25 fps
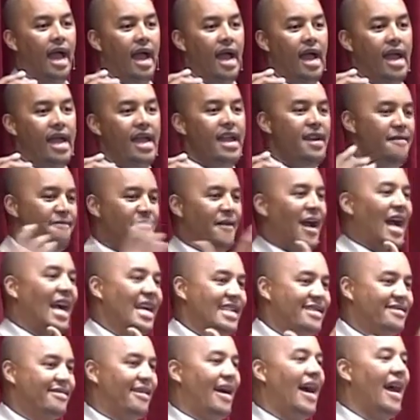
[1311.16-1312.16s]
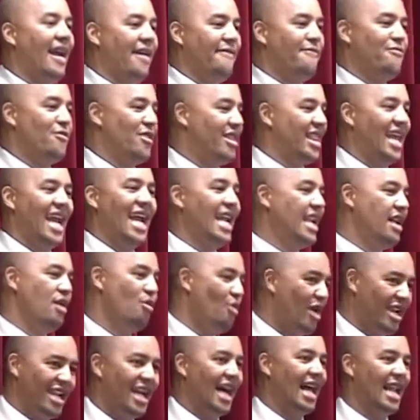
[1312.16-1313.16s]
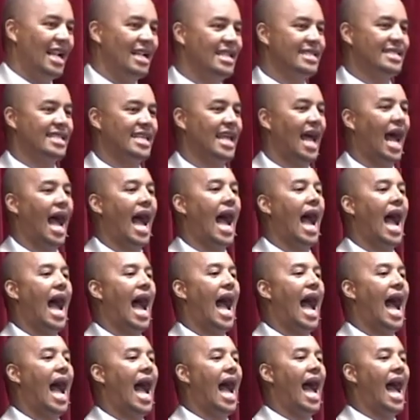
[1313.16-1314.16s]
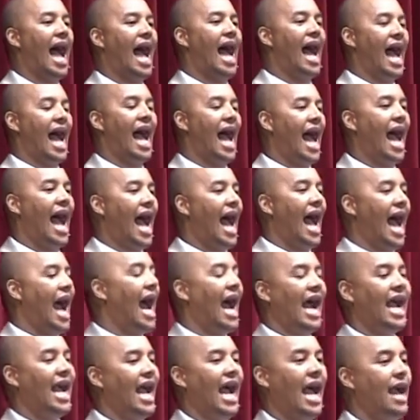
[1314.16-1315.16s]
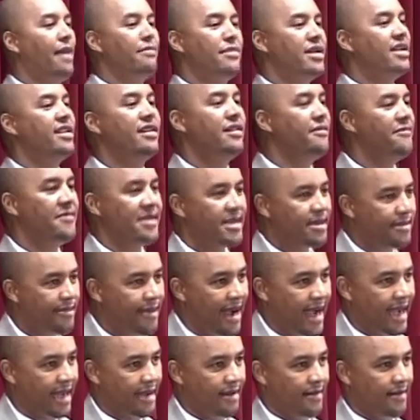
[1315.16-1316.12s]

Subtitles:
If I drive with anyone else, I'm a nervous wreck.